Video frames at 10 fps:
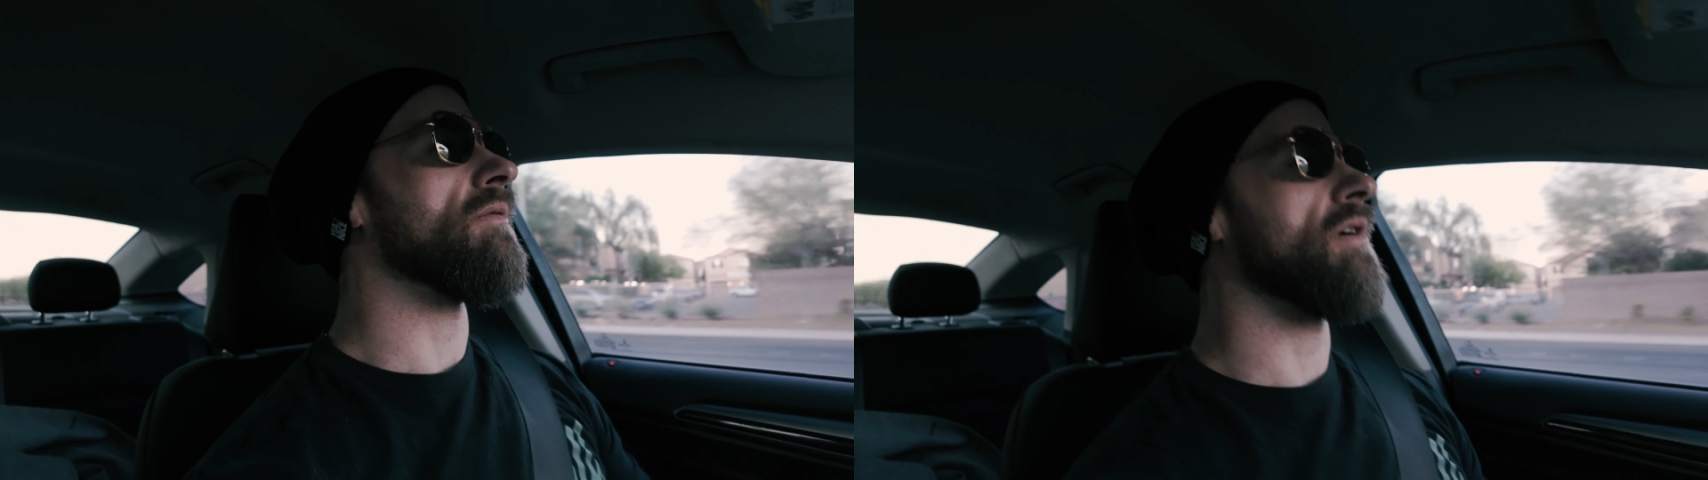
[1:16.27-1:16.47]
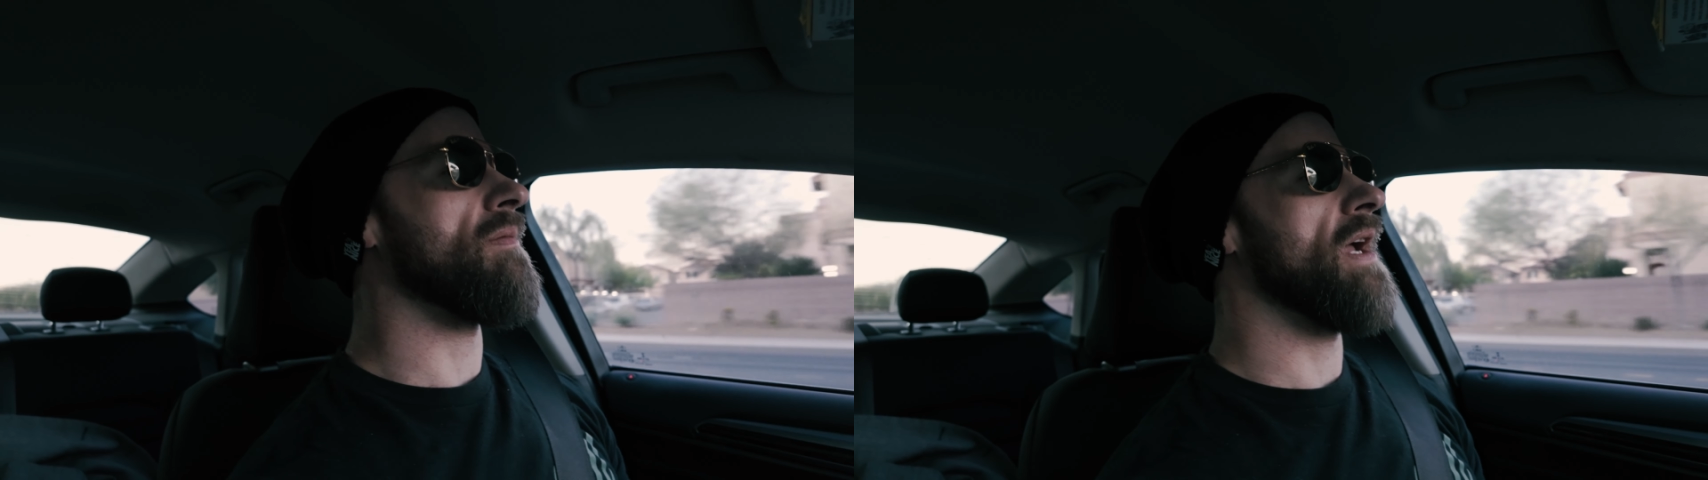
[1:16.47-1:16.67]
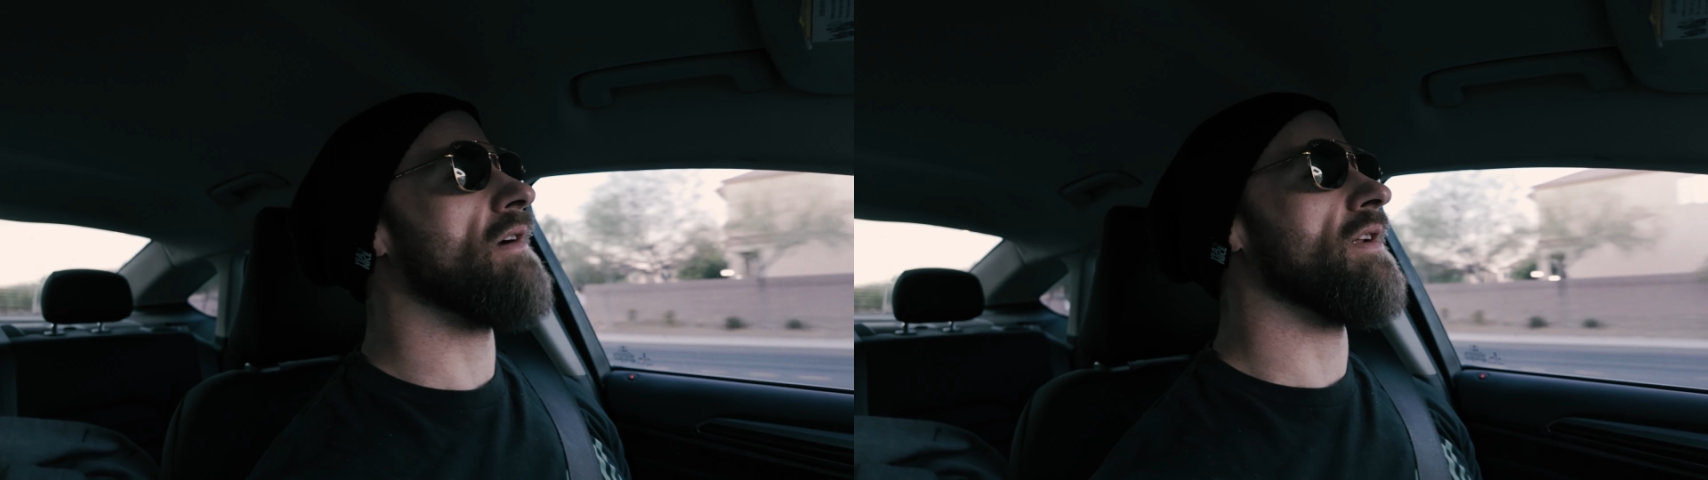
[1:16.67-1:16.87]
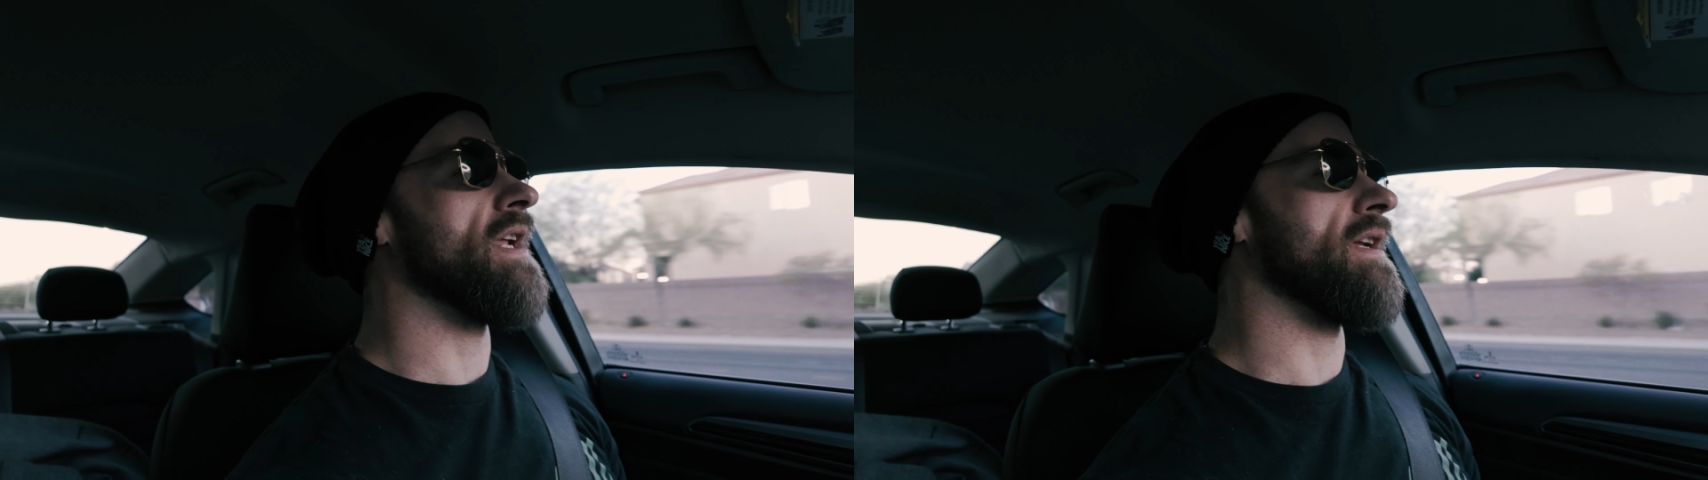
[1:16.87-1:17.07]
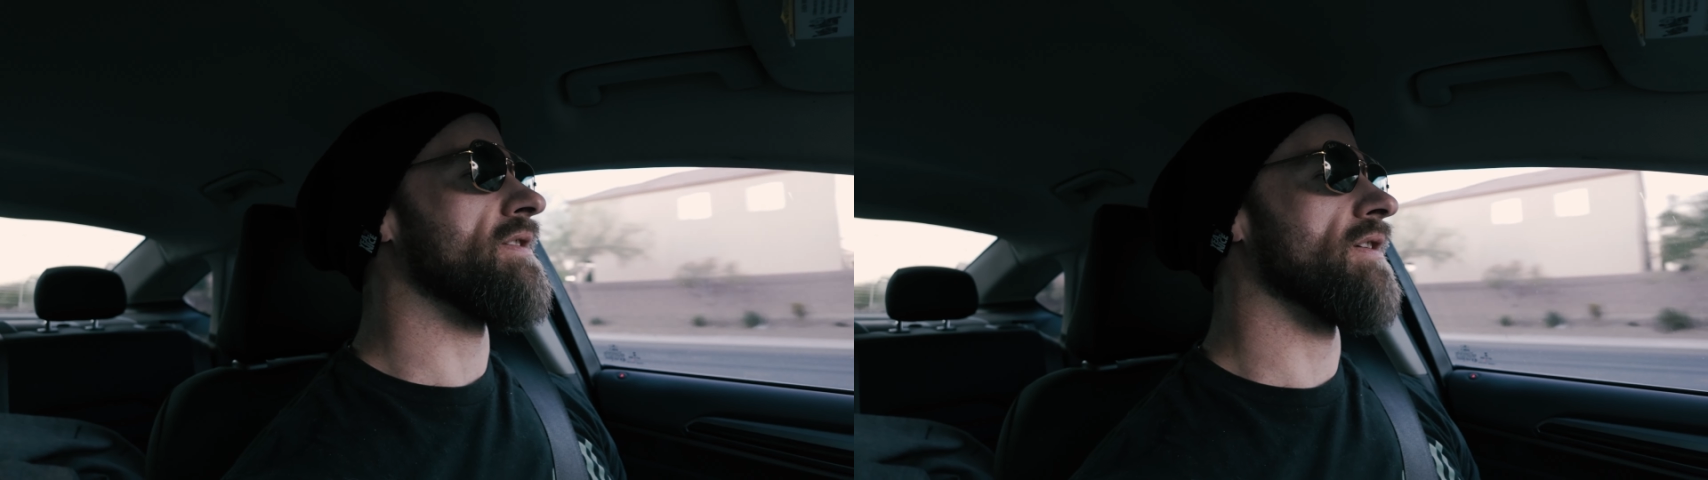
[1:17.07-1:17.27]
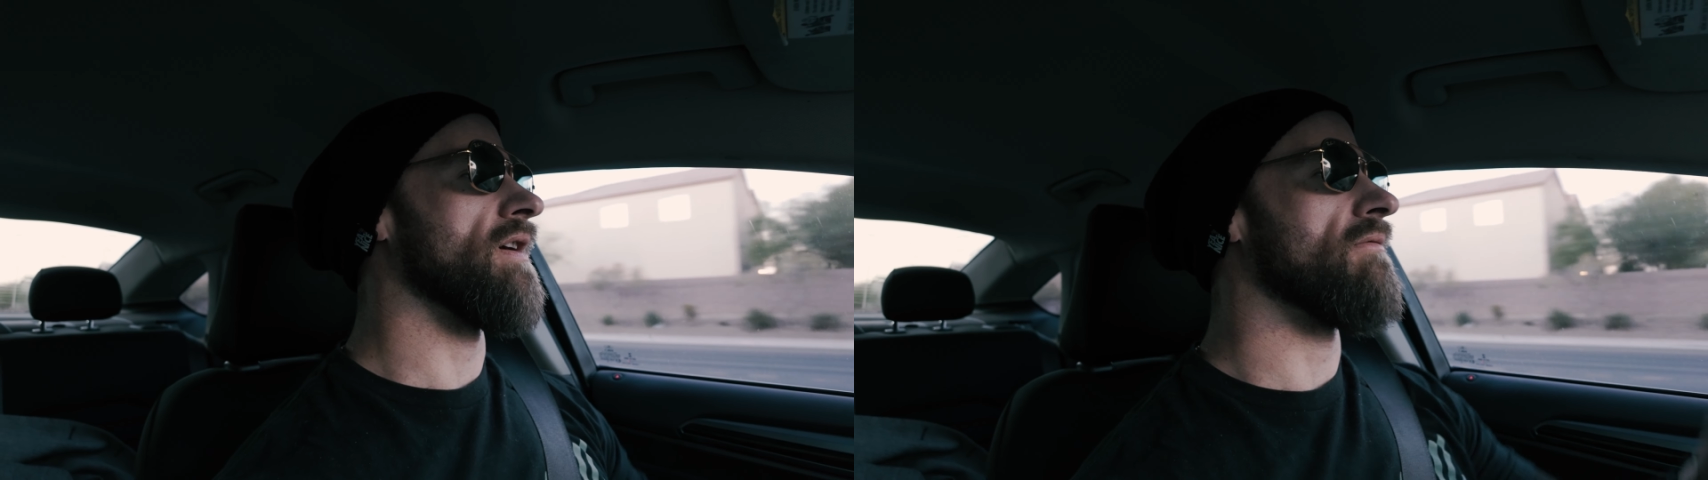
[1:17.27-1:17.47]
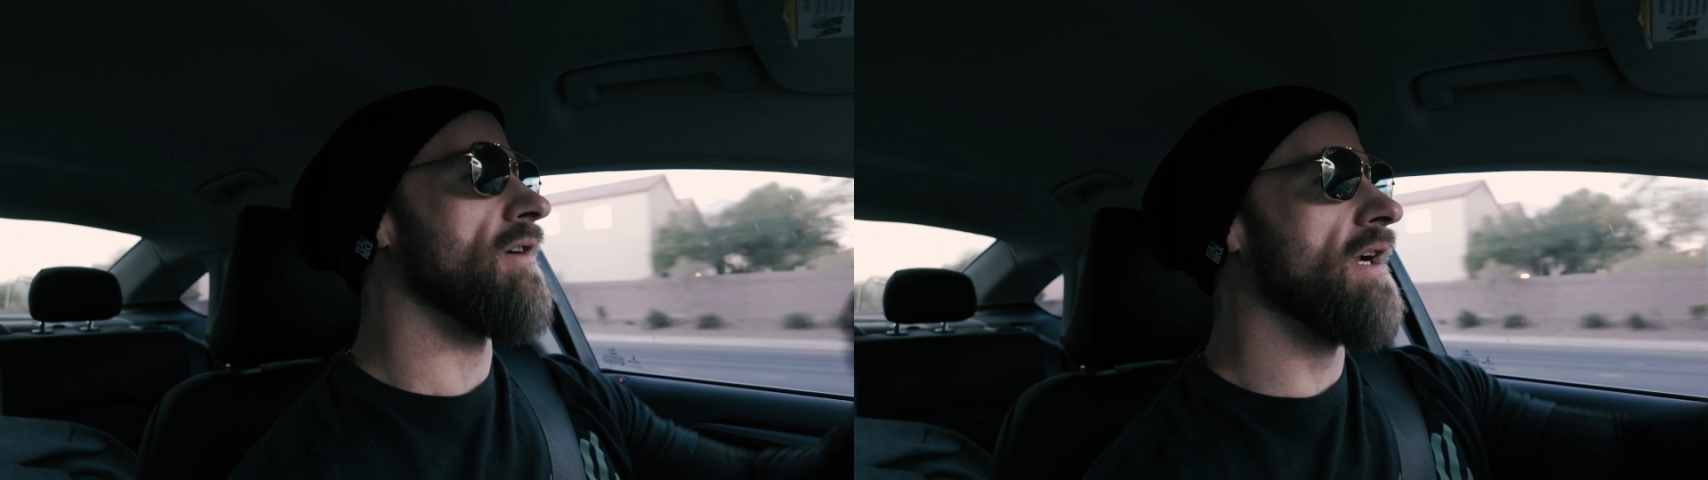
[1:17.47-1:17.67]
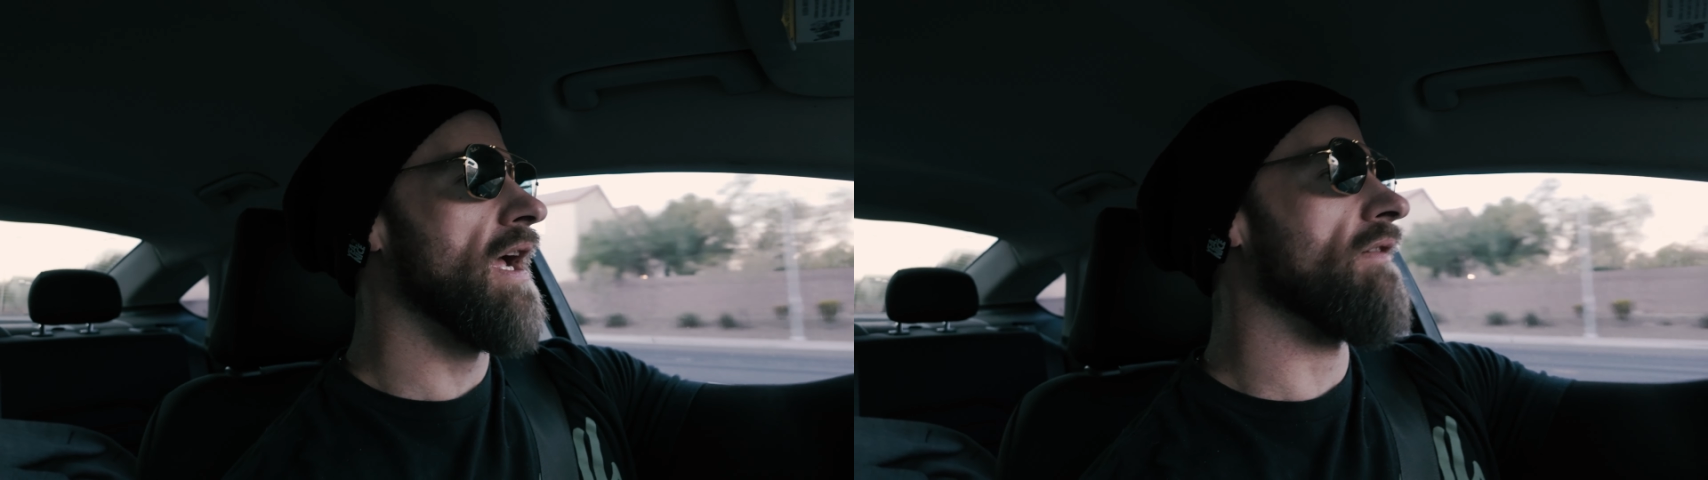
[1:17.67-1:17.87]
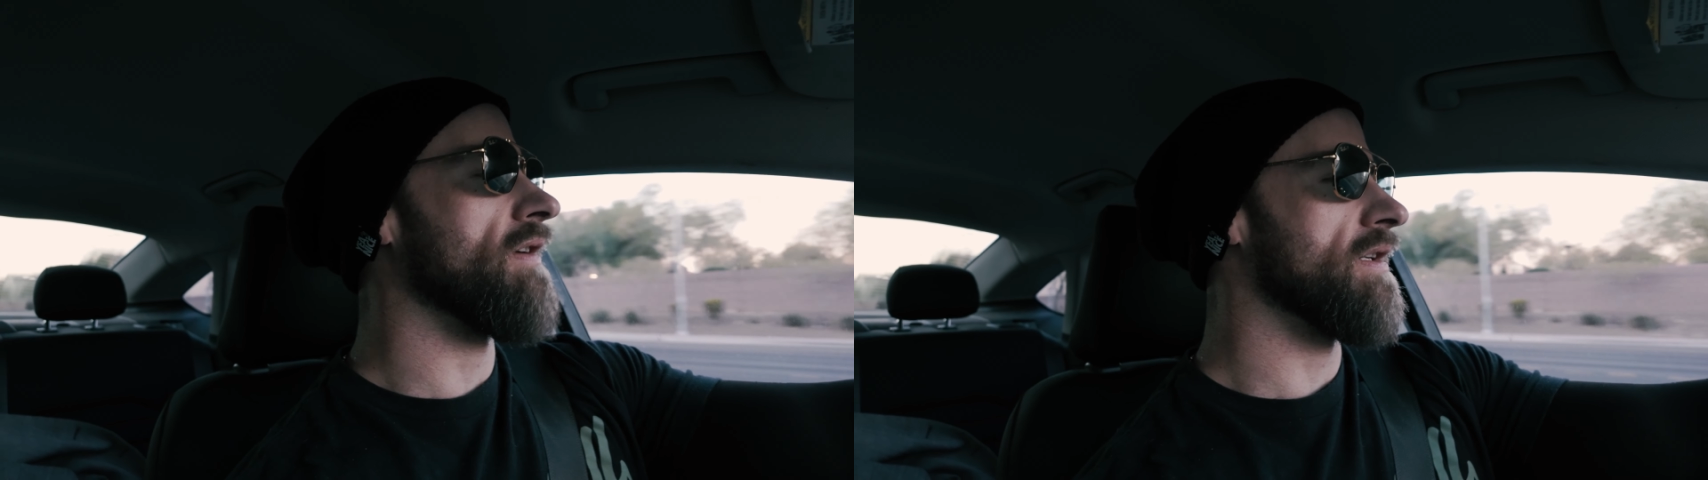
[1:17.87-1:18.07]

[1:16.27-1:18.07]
in nature, and we're going to have a